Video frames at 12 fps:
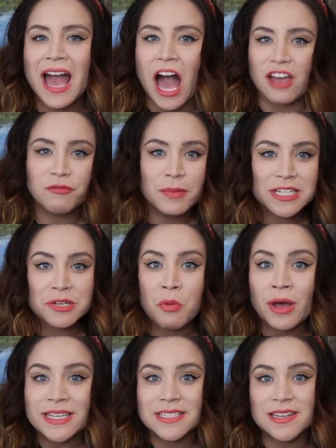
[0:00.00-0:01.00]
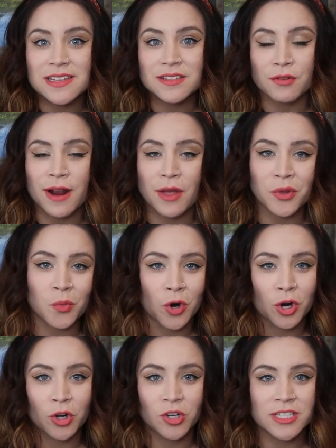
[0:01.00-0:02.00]
I've been to places around the
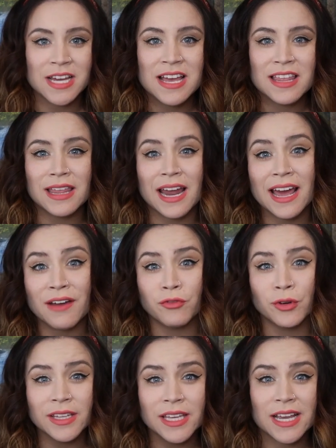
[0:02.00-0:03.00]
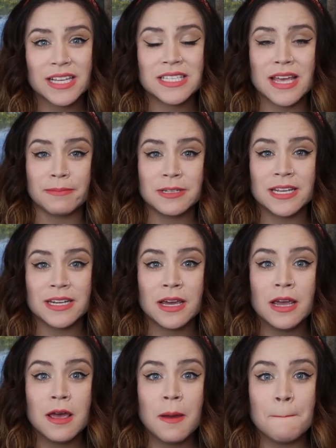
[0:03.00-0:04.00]
world that have really accepted
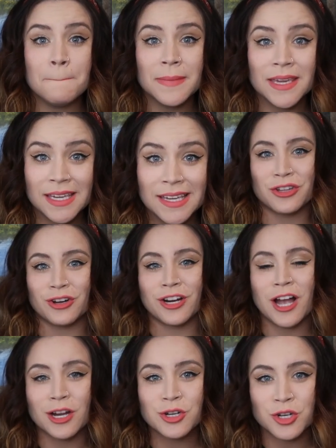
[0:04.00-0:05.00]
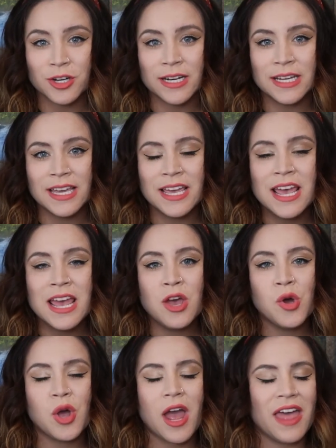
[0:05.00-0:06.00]
me to their country,
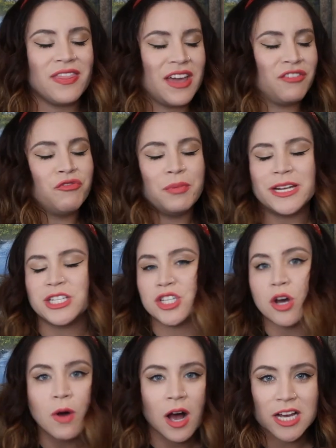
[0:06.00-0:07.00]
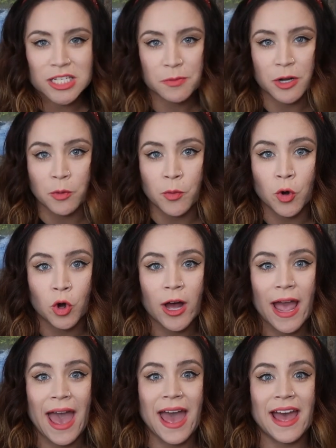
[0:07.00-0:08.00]
and they've been so hospitable,
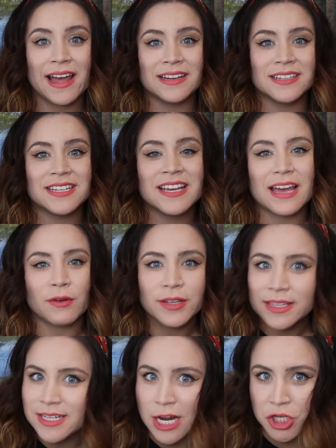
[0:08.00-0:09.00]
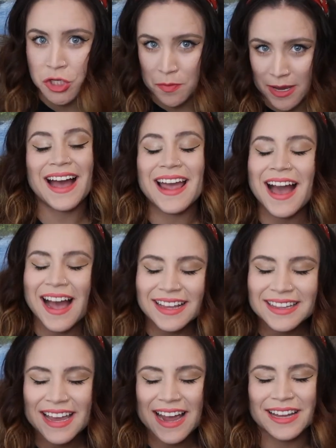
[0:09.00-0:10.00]
and that really touched me. I
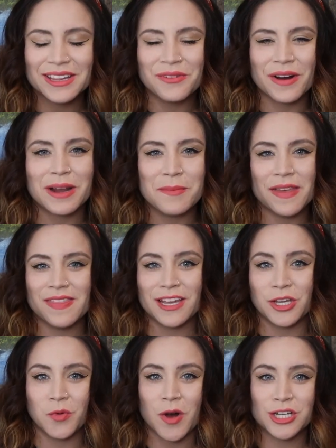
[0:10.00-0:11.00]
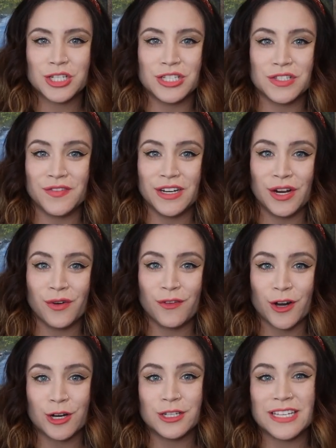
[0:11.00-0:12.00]
highly recommend that you watch this video
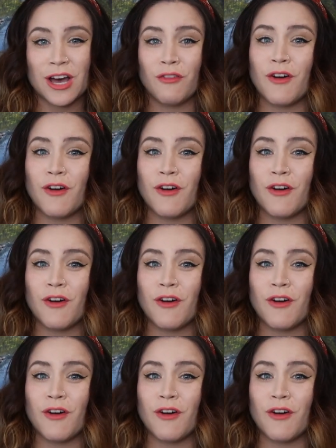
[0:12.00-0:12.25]
for yourself.